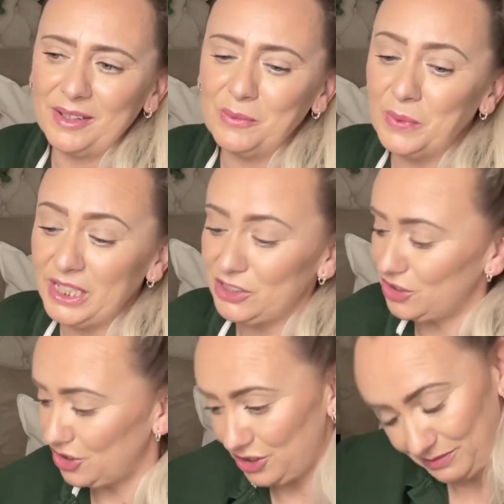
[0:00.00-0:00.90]

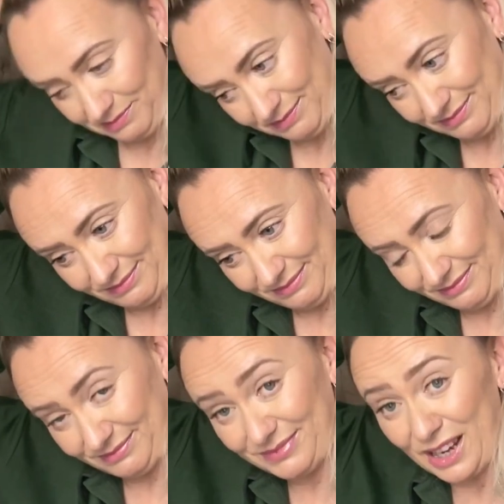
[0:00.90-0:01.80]
which
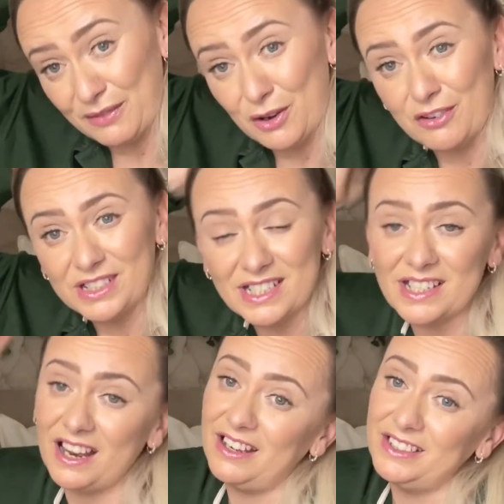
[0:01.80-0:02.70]
I've already
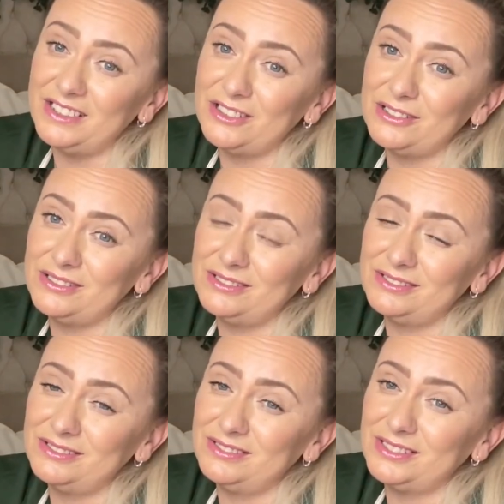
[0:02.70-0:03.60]
started
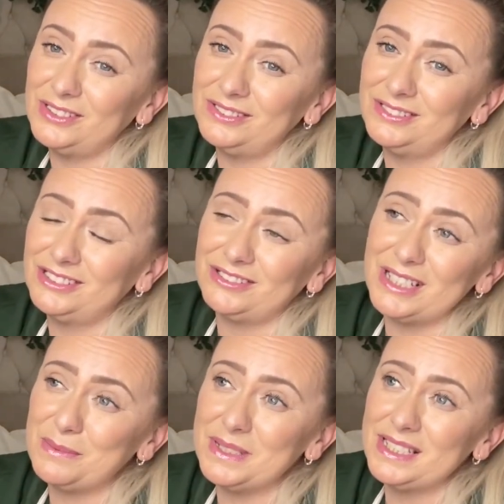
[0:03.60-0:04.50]

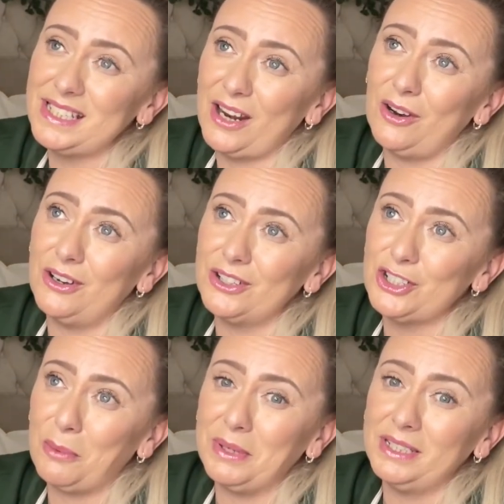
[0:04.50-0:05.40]
Christmas decor
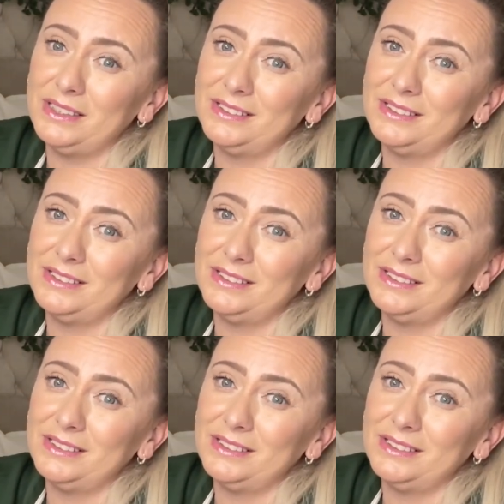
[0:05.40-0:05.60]
shopping.